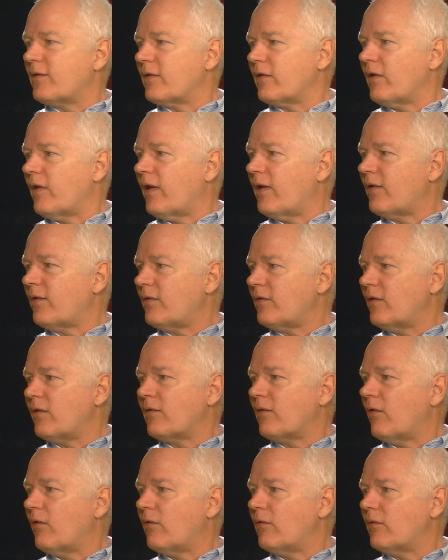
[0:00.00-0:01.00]
lust,
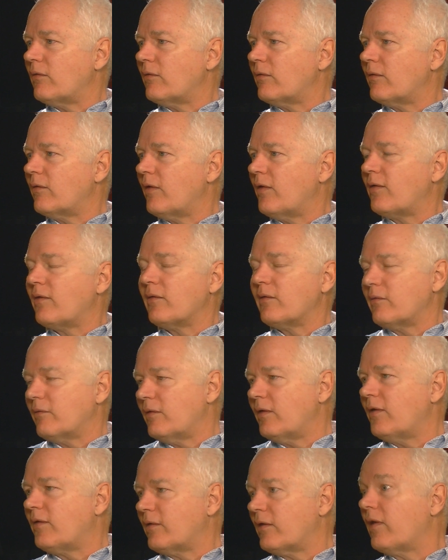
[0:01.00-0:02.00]

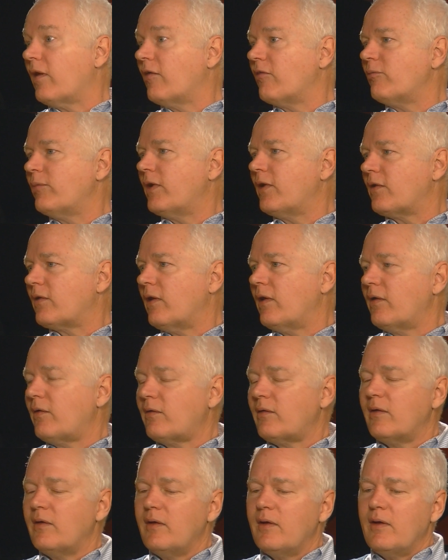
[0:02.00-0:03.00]
isn't love, but it's
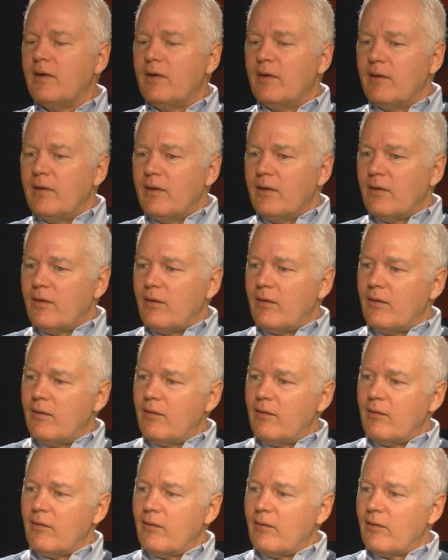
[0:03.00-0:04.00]
lust.
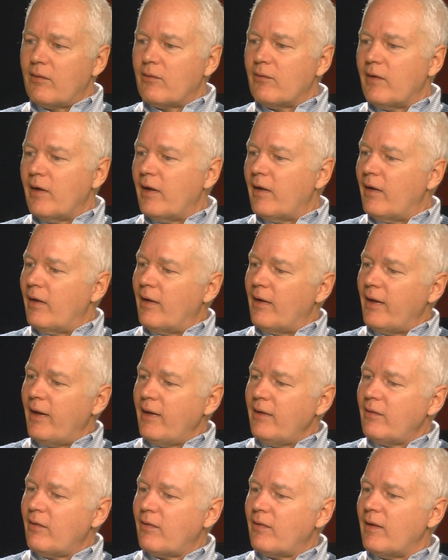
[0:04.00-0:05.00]
So I
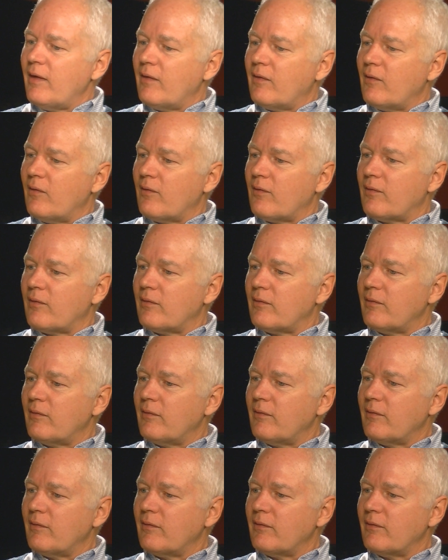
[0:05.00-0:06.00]
like to think there's
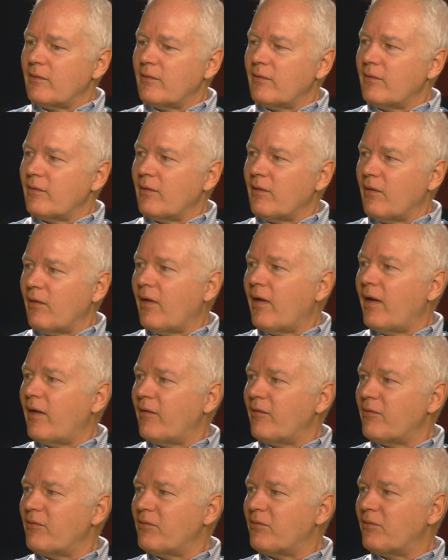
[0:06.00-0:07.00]
a lot
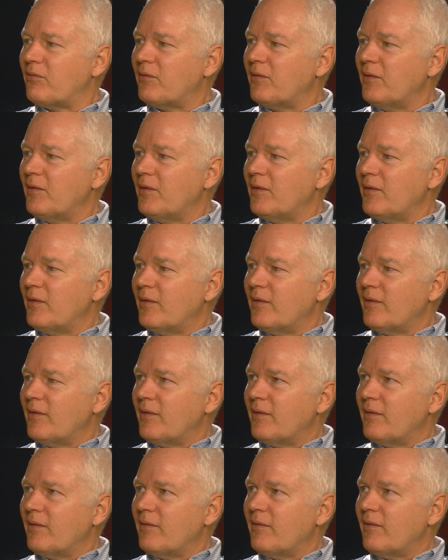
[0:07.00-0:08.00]

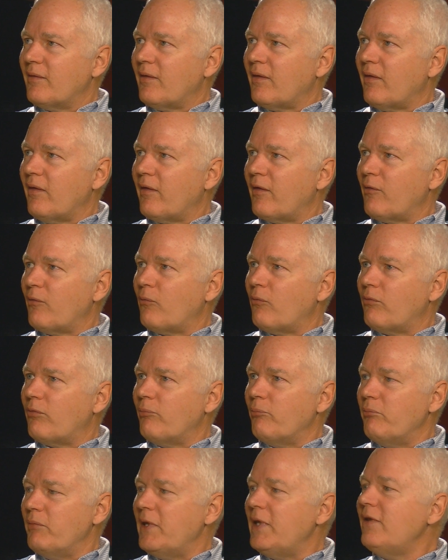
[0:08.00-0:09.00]
of
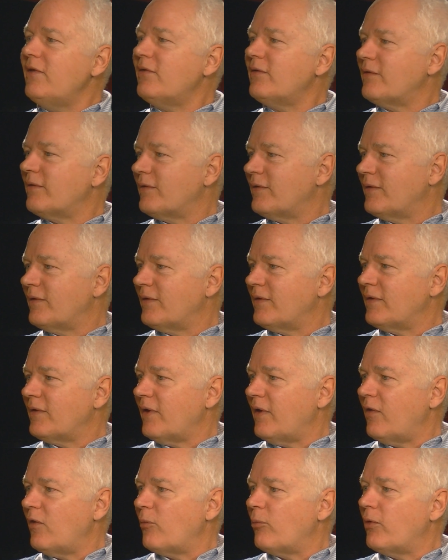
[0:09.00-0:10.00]
meat
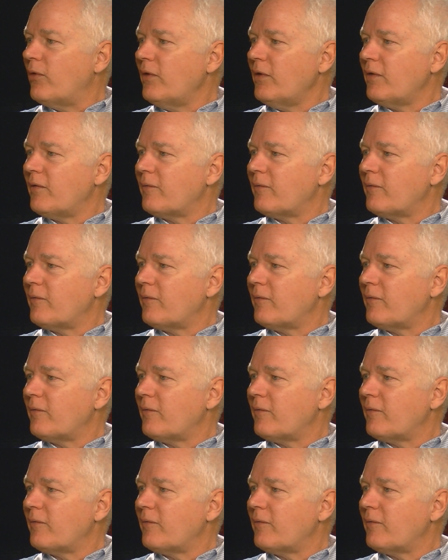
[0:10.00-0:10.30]
in the book.